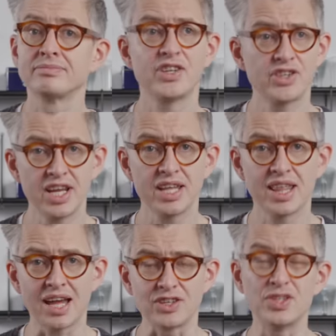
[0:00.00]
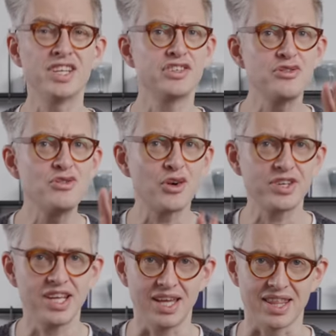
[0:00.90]
Did you hear that? Or did you
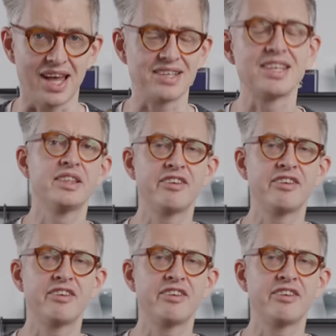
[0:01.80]
not hear that?